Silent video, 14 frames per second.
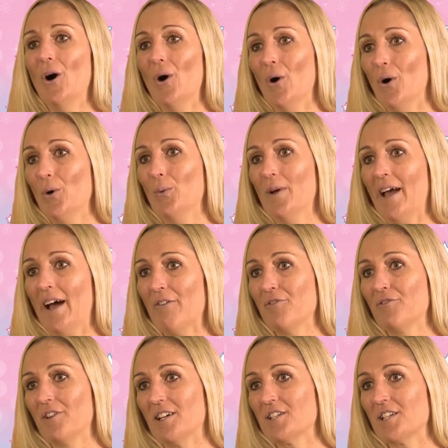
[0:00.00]
or we have
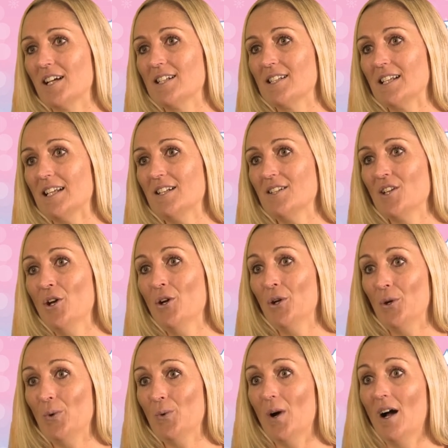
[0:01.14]
franchisees
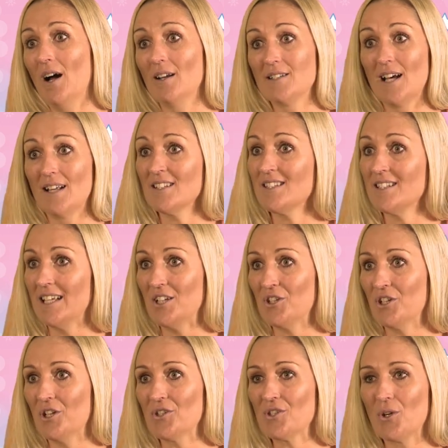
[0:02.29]
who are dance
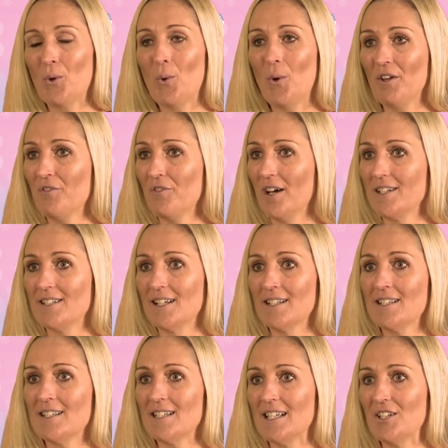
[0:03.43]
teachers, qualified
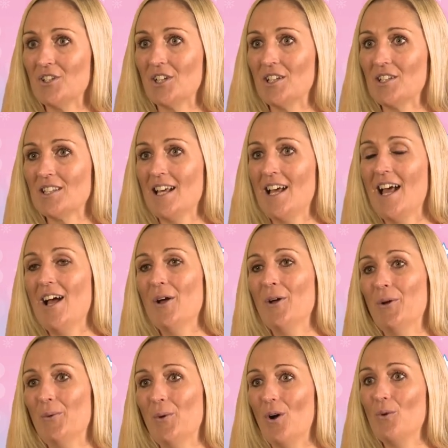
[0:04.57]
dance teachers,
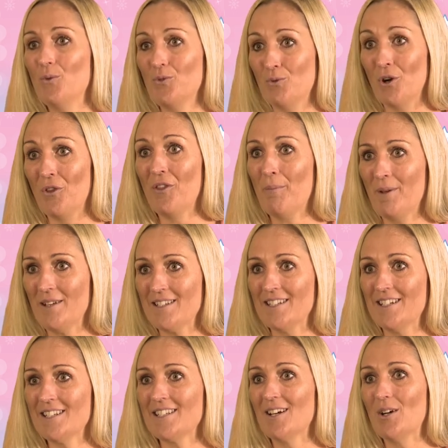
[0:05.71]
who run the
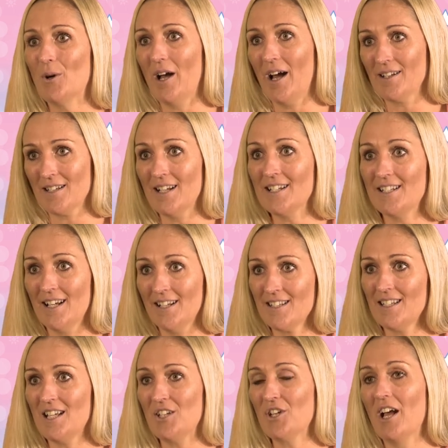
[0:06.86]
business as a dance
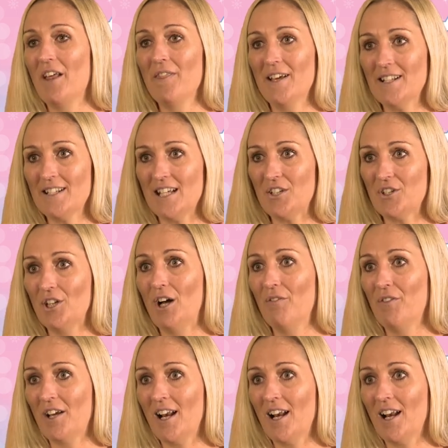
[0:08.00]
teacher and they teach a lot of the